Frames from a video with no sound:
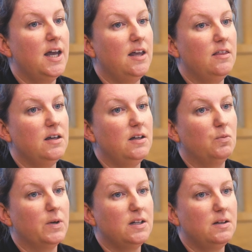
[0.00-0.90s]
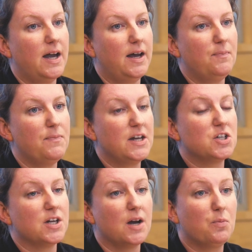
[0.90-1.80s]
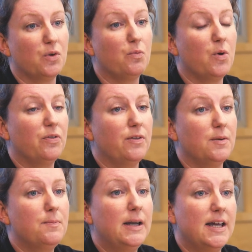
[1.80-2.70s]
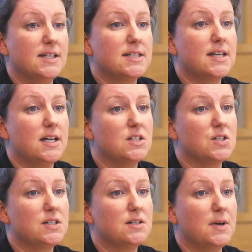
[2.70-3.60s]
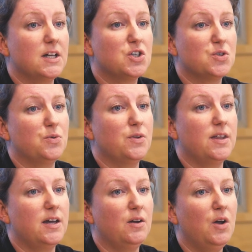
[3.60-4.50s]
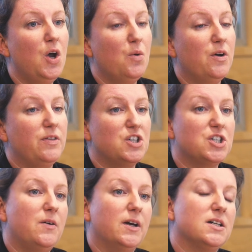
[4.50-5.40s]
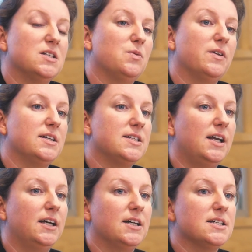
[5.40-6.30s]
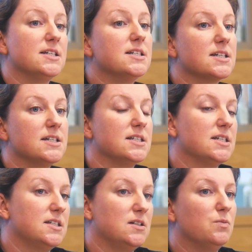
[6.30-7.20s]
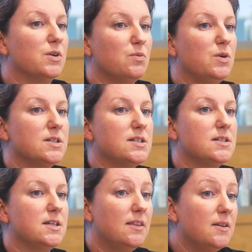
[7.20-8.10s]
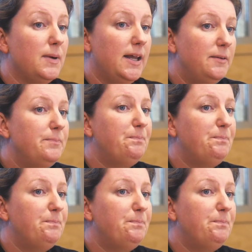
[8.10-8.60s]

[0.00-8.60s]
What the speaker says: And then we match it up with what the plan says, just to make sure that what they're showing us, what they're telling us, is consistent with what's in the plan.